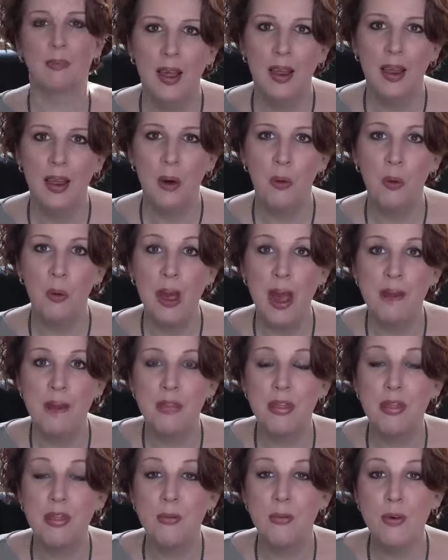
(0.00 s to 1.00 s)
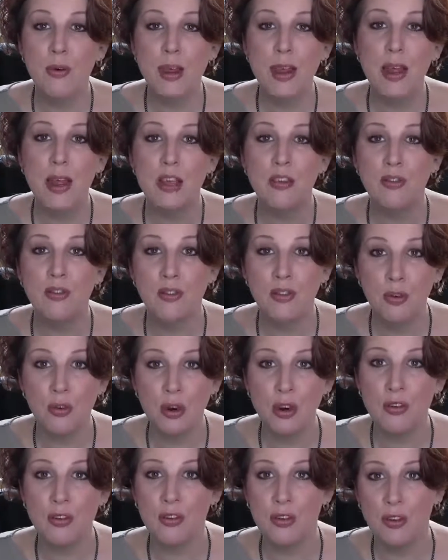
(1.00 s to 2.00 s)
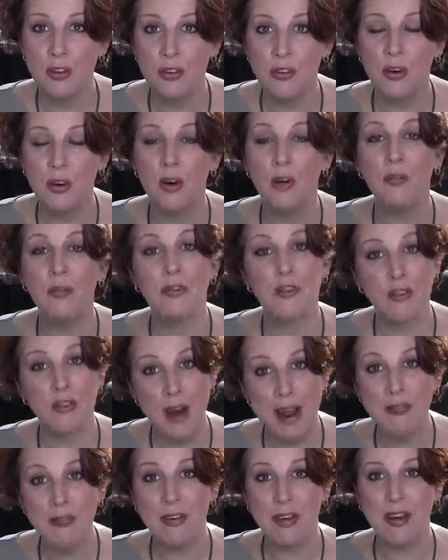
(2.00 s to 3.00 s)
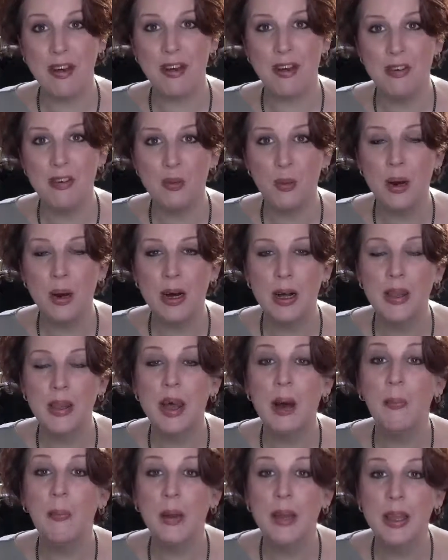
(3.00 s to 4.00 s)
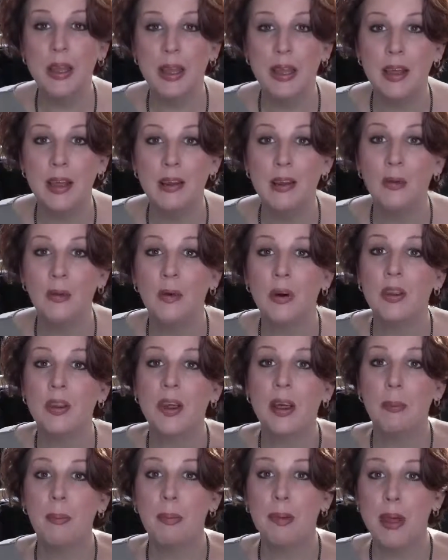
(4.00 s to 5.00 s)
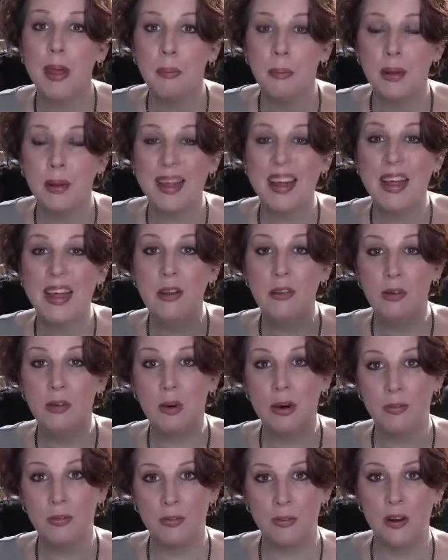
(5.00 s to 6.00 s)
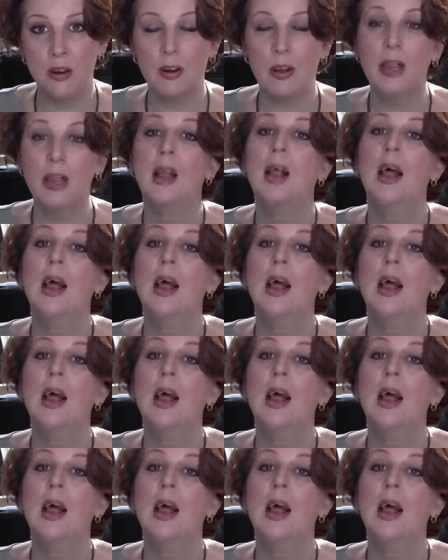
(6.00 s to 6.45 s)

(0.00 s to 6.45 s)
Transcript: Now, we have 3 sources of traffic as well that we need in order to get people into our funnel